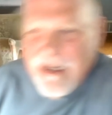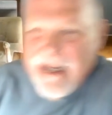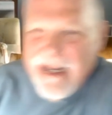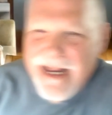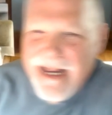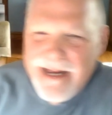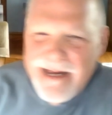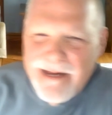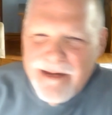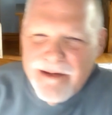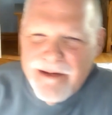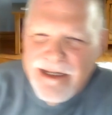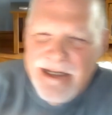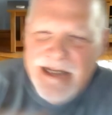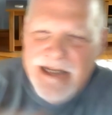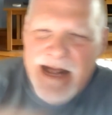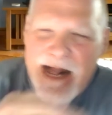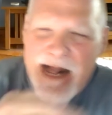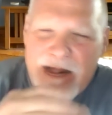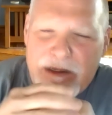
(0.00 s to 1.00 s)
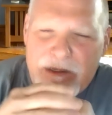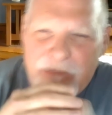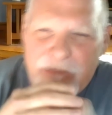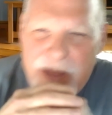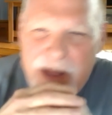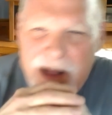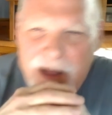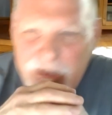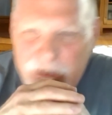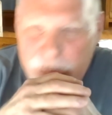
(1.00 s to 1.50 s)
and got
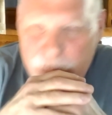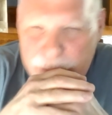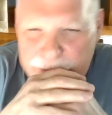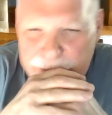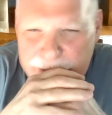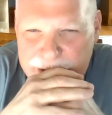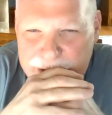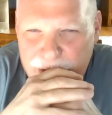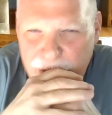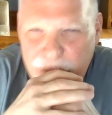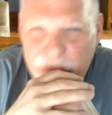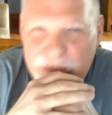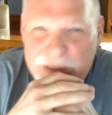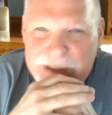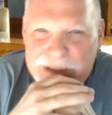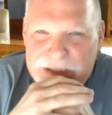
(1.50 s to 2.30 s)
involved with the early